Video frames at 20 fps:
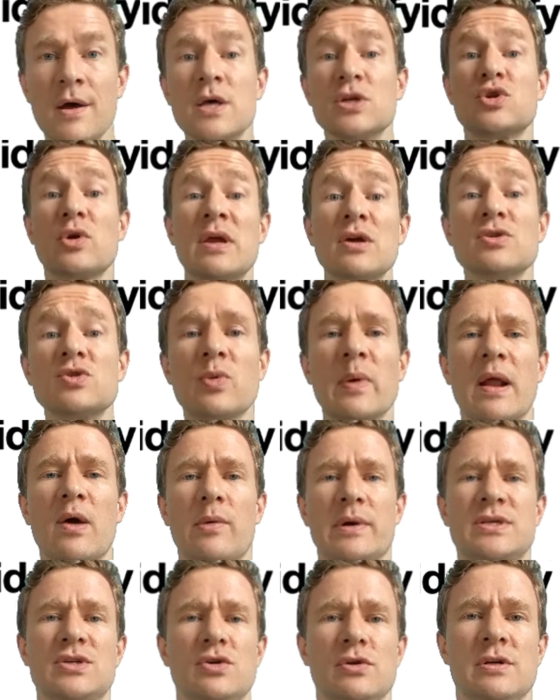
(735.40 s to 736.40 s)
So here's what I
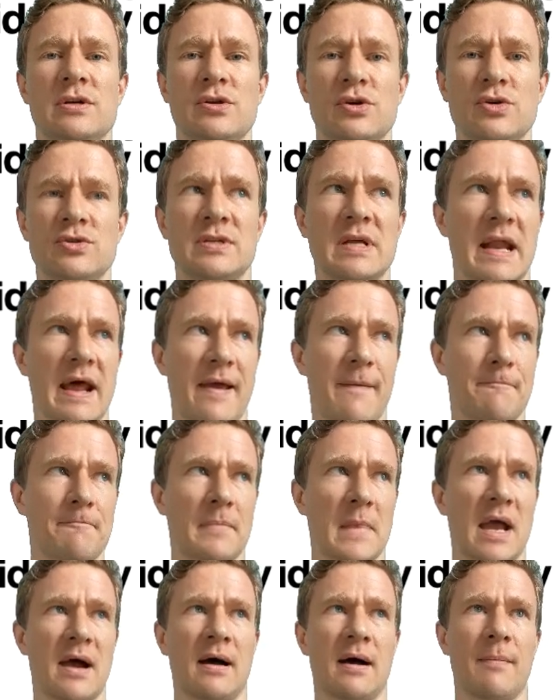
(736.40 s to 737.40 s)
want you to do today.
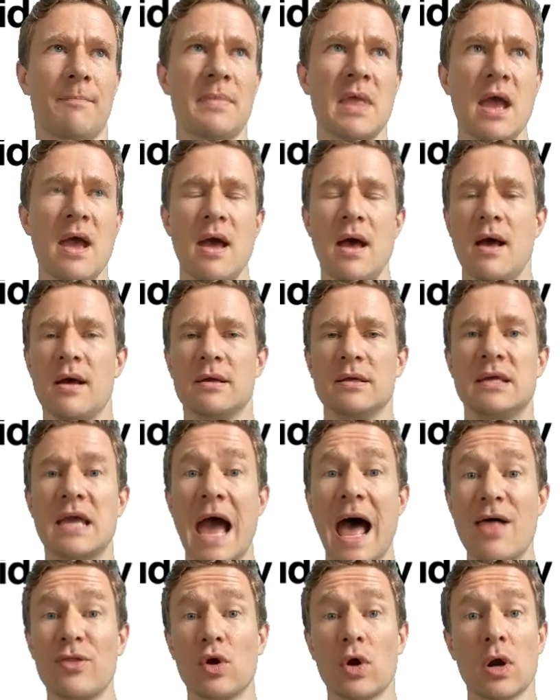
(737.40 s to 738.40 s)
Um,
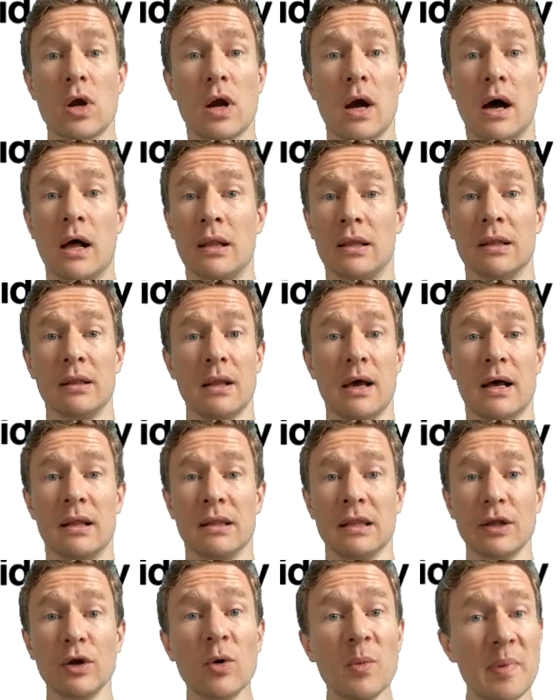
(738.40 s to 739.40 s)
gather a, a,
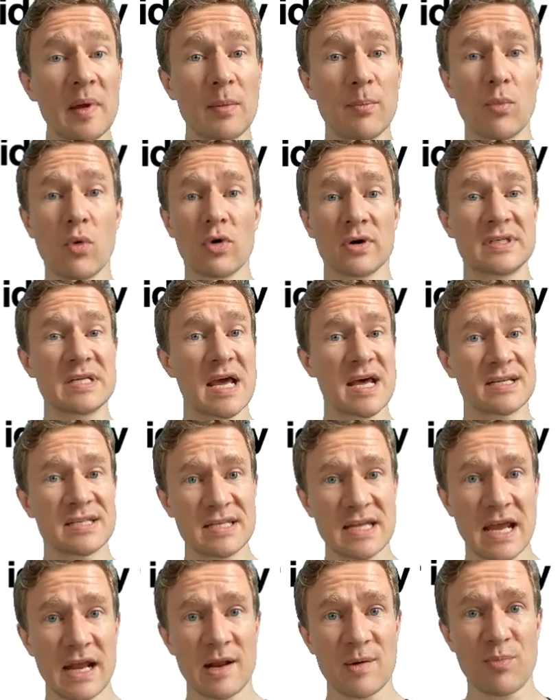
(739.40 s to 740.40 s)
little bit more test
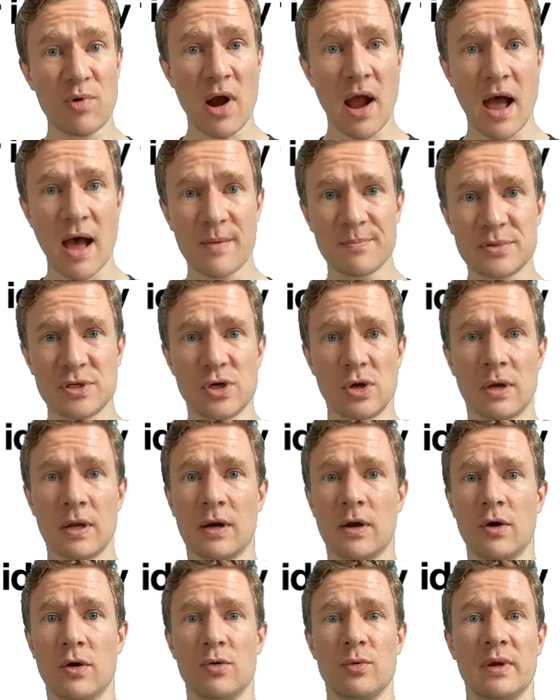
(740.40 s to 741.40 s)
data, perhaps. You
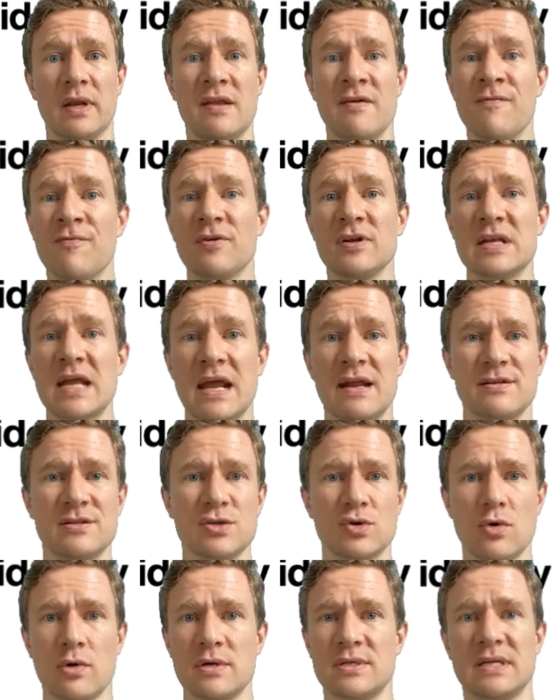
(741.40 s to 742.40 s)
could go to a different data
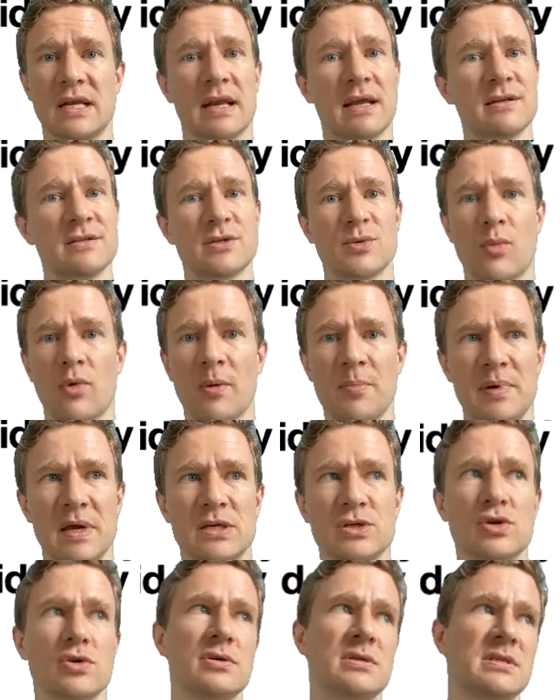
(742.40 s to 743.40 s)
source and get some more
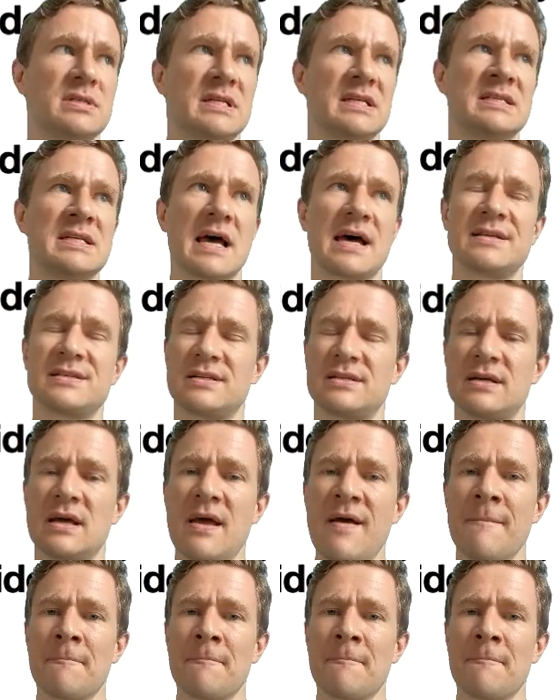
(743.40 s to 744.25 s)
pictures to test.